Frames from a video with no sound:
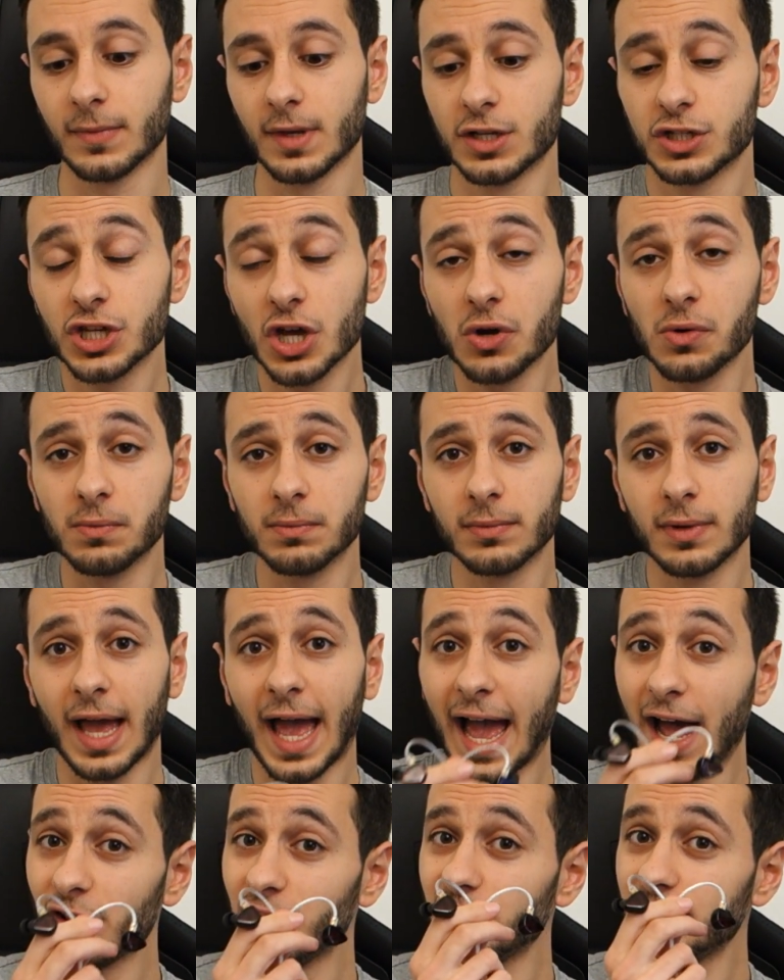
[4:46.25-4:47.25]
So
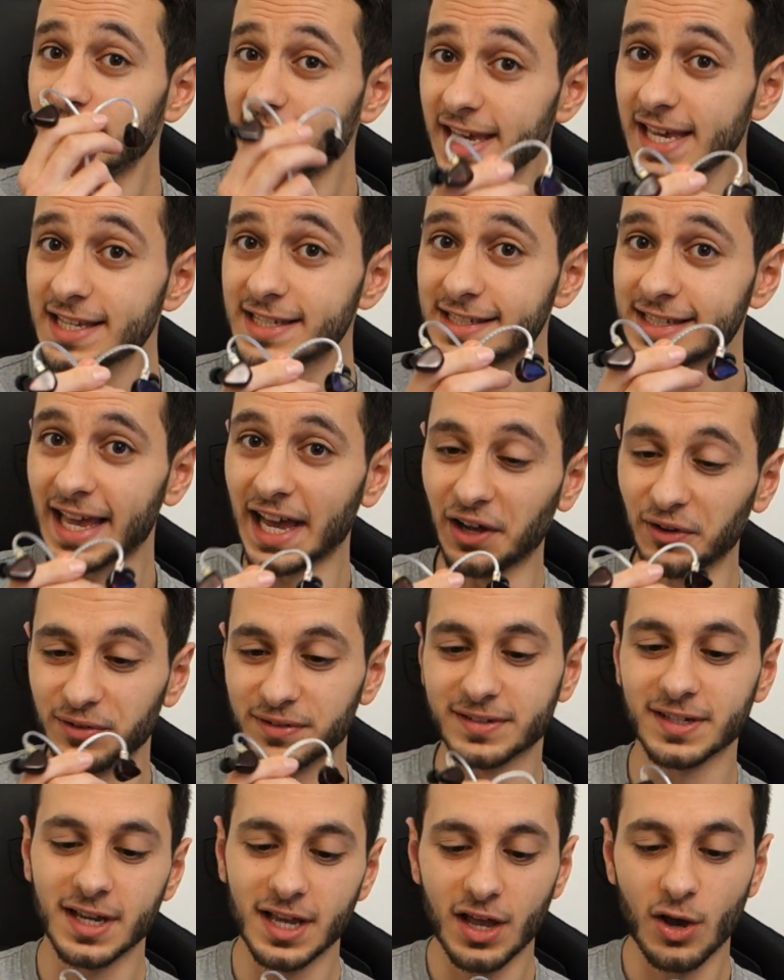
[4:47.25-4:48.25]
how did these sound?